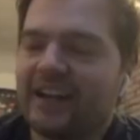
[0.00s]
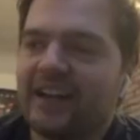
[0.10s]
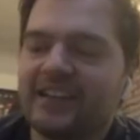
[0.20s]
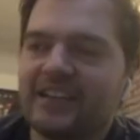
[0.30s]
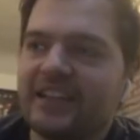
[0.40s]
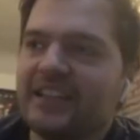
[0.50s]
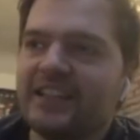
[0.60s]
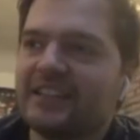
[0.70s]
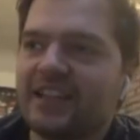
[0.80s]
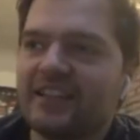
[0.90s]
think
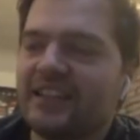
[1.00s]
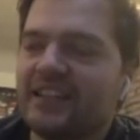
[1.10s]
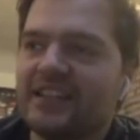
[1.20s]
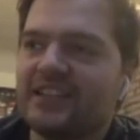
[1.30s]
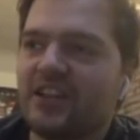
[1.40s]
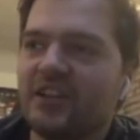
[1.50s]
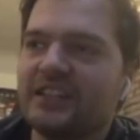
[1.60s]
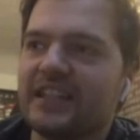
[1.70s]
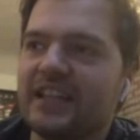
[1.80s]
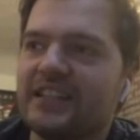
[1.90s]
he's only
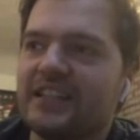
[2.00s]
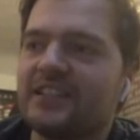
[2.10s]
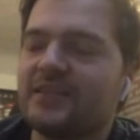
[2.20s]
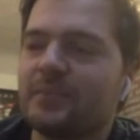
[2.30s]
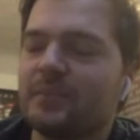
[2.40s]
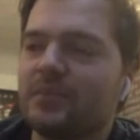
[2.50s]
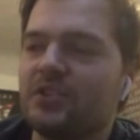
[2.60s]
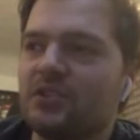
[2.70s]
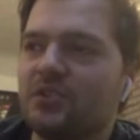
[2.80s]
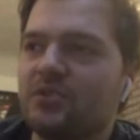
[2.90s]
said it
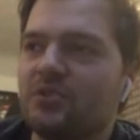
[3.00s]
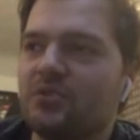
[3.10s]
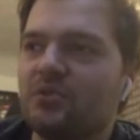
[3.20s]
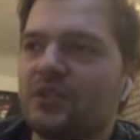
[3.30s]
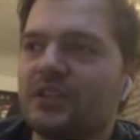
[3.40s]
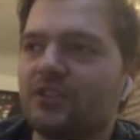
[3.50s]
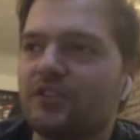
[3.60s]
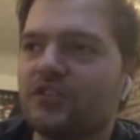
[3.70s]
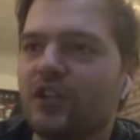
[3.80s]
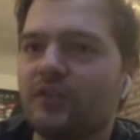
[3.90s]
to sort of
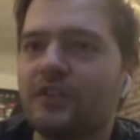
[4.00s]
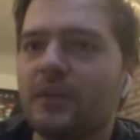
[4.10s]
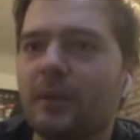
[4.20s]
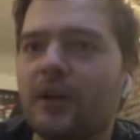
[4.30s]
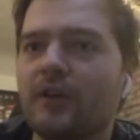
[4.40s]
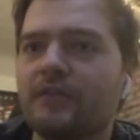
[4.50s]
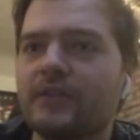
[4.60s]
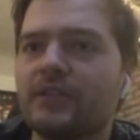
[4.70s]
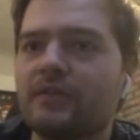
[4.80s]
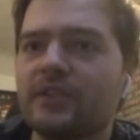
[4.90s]
soften the blow
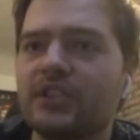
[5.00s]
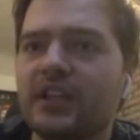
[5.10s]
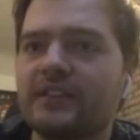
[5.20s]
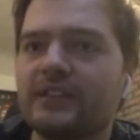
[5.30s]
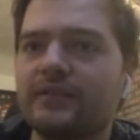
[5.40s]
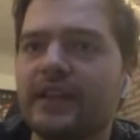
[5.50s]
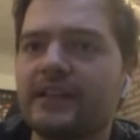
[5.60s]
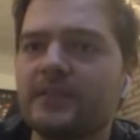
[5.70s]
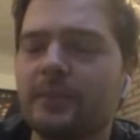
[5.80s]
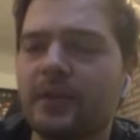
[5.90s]
for Chelsea
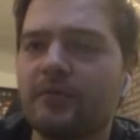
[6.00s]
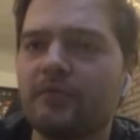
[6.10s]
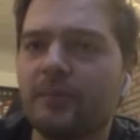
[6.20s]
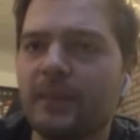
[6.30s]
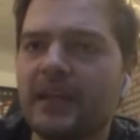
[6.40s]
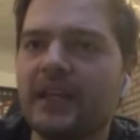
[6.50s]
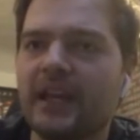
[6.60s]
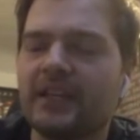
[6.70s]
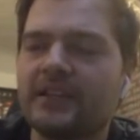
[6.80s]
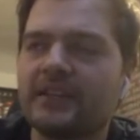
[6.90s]
fans, but for me,
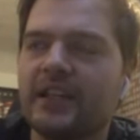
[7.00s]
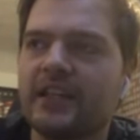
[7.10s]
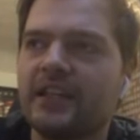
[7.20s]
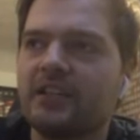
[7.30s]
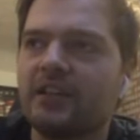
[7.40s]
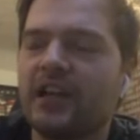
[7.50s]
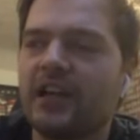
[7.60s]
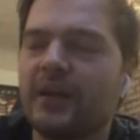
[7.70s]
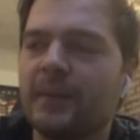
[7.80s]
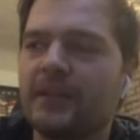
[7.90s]
it's
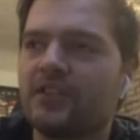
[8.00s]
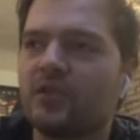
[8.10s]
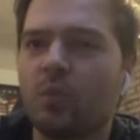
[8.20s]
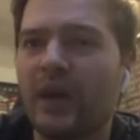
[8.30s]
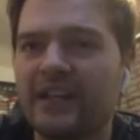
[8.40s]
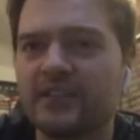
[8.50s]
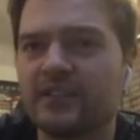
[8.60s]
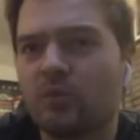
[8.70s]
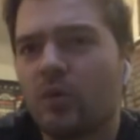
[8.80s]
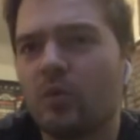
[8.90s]
just a waste.
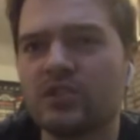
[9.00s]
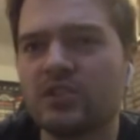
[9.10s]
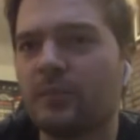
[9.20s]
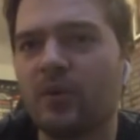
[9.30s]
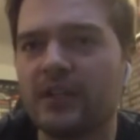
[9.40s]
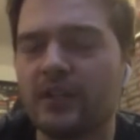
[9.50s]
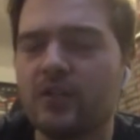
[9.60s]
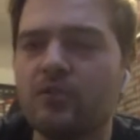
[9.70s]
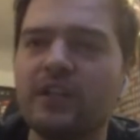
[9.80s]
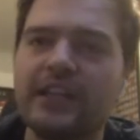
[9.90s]
What's the point?
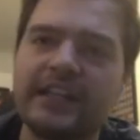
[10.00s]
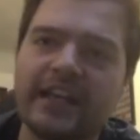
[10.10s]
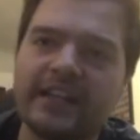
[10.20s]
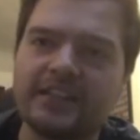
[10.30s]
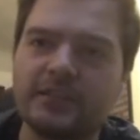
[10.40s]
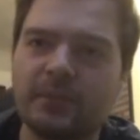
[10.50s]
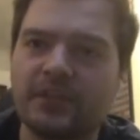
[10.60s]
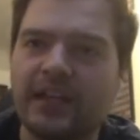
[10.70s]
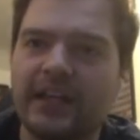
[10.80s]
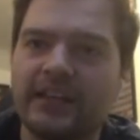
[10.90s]
Who really cares that he's put
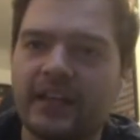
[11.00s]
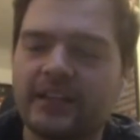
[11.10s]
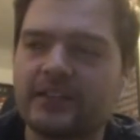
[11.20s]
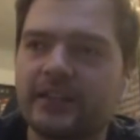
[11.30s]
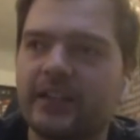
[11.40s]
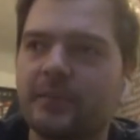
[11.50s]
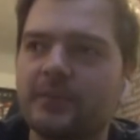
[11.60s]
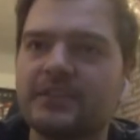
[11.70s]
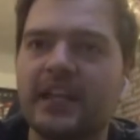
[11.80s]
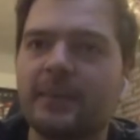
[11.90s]
that in that club
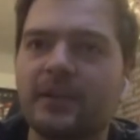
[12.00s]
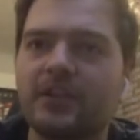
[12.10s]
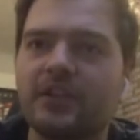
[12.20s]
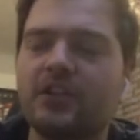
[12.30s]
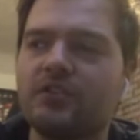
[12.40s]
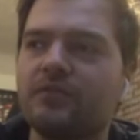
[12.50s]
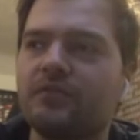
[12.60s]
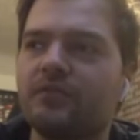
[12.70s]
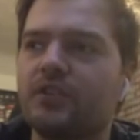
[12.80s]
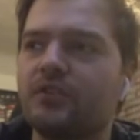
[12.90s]
statement? You know,
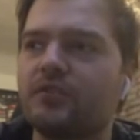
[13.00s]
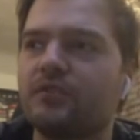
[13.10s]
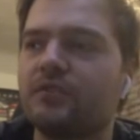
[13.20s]
you've